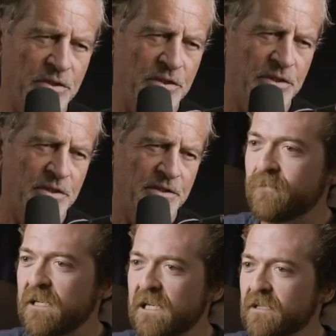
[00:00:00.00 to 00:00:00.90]
I don't go
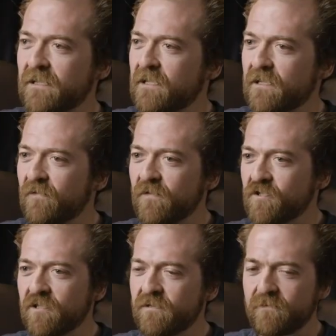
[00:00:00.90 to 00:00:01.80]
out there
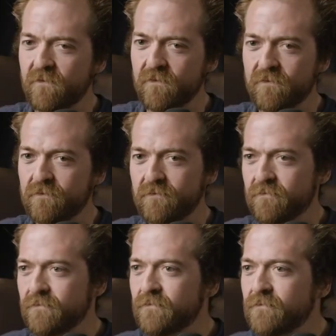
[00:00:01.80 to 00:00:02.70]
fishing for
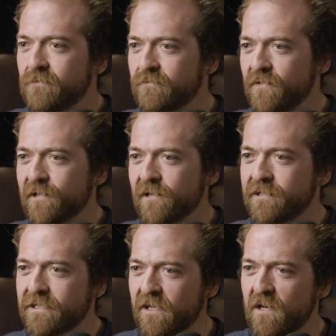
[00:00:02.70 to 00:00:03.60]

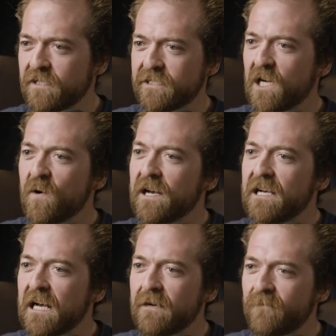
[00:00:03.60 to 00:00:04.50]
birds. I just go out
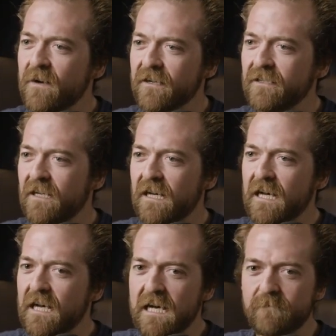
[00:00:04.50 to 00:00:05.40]
there and have fun,
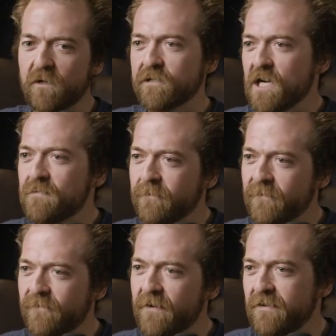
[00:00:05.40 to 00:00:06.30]
and because I'm
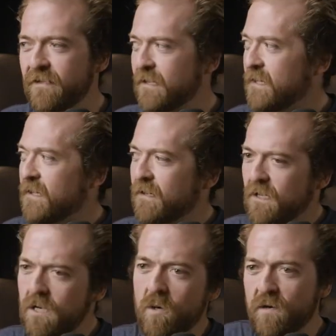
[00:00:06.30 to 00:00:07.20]
having fun,
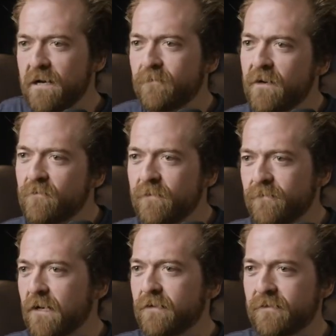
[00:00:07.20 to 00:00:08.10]
I want to have fun
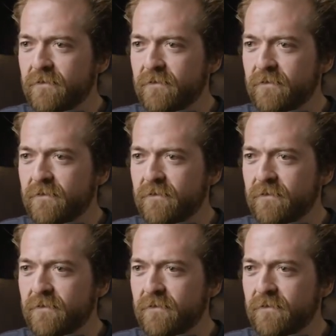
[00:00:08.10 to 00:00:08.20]
with you.